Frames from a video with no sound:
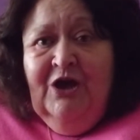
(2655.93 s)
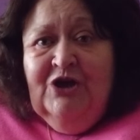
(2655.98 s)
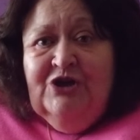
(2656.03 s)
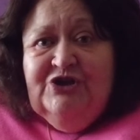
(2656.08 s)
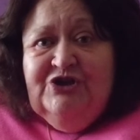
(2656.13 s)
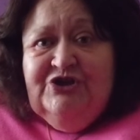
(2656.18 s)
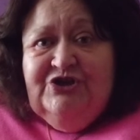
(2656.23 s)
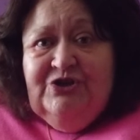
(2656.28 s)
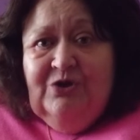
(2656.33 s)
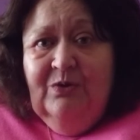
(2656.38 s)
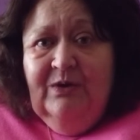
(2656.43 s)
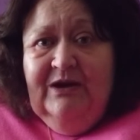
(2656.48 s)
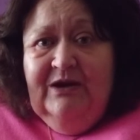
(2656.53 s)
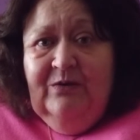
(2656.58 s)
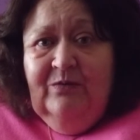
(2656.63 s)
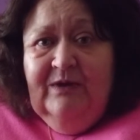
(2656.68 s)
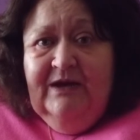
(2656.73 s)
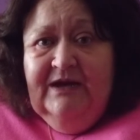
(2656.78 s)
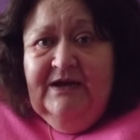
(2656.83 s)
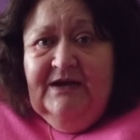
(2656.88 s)
So
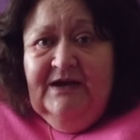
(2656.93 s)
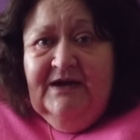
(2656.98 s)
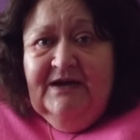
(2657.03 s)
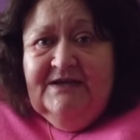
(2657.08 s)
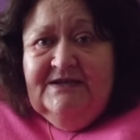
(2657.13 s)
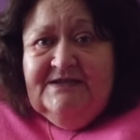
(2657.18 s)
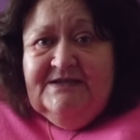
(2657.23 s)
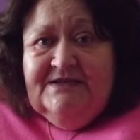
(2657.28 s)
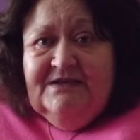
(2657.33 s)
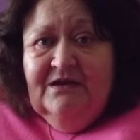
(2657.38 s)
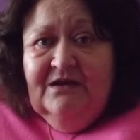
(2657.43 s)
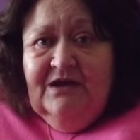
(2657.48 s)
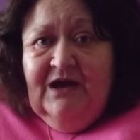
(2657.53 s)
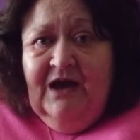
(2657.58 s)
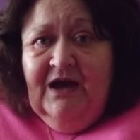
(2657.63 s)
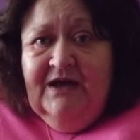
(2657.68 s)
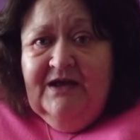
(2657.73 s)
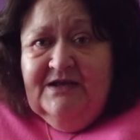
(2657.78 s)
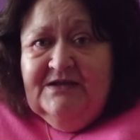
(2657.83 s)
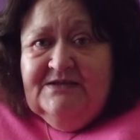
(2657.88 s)
anyway, guys,
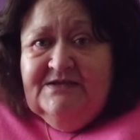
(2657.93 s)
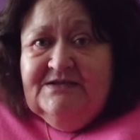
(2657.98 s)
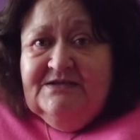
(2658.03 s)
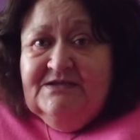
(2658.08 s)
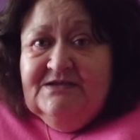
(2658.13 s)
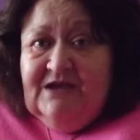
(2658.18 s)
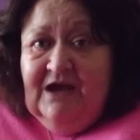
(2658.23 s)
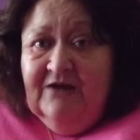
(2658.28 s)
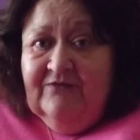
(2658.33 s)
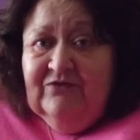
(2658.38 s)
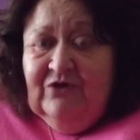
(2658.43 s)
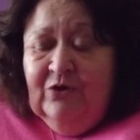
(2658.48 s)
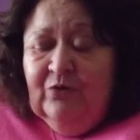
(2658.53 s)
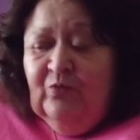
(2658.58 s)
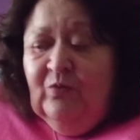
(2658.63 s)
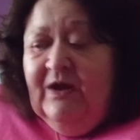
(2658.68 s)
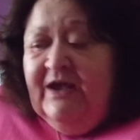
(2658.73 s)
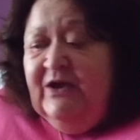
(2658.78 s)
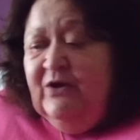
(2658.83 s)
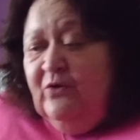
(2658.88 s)
I've
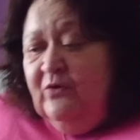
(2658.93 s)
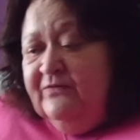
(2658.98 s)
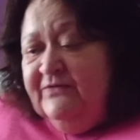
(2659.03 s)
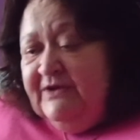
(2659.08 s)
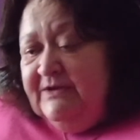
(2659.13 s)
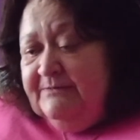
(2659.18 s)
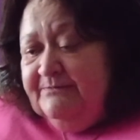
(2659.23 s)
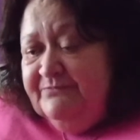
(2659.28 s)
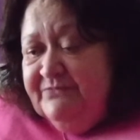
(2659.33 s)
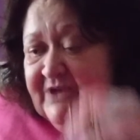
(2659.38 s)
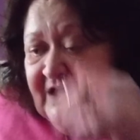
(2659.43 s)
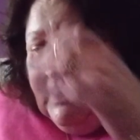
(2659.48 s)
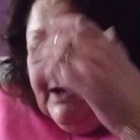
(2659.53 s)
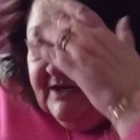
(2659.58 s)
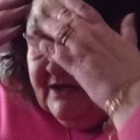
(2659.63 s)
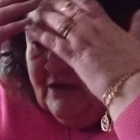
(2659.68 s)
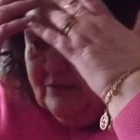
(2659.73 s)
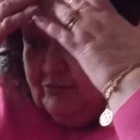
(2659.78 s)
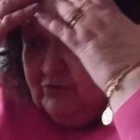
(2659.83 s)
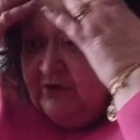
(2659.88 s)
gone way over,
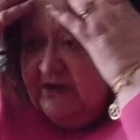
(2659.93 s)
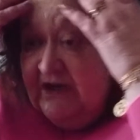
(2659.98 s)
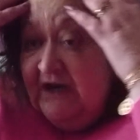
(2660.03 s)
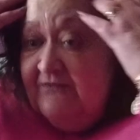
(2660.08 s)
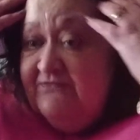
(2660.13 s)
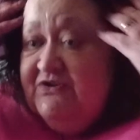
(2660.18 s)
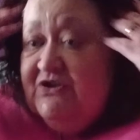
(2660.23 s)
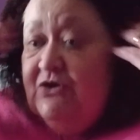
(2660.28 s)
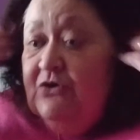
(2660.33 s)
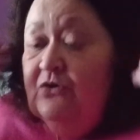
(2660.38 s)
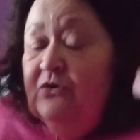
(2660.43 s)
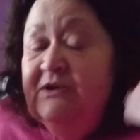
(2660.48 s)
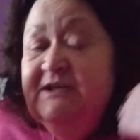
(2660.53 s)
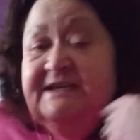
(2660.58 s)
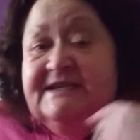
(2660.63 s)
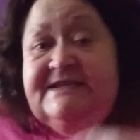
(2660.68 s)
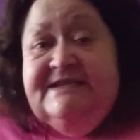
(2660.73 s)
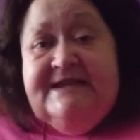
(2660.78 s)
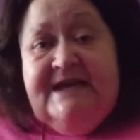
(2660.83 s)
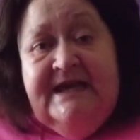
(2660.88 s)
and I'm gonna have to call
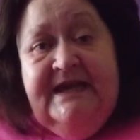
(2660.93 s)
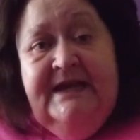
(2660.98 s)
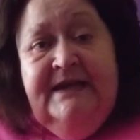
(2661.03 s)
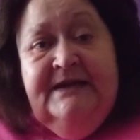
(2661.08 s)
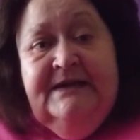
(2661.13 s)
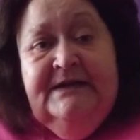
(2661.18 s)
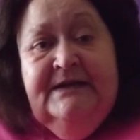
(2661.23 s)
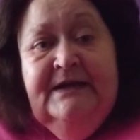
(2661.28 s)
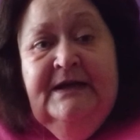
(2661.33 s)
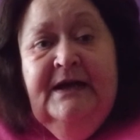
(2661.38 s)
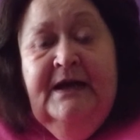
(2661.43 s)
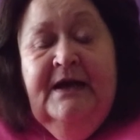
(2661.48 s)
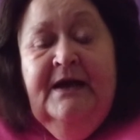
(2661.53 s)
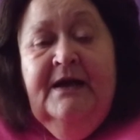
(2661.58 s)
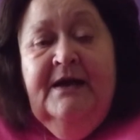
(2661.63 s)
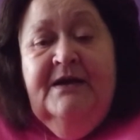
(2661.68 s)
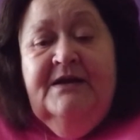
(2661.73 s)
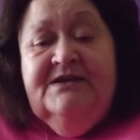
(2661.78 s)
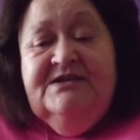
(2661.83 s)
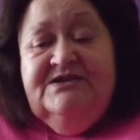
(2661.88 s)
it a day.
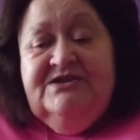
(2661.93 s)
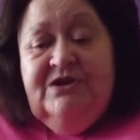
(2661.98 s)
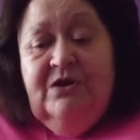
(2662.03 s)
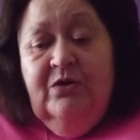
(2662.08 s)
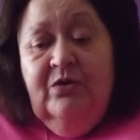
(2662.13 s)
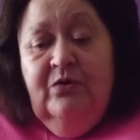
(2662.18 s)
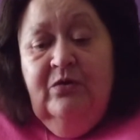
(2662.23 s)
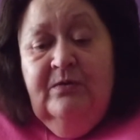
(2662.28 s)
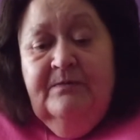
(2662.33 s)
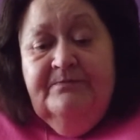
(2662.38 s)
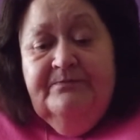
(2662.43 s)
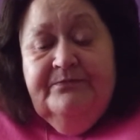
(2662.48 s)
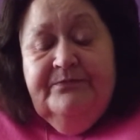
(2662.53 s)
So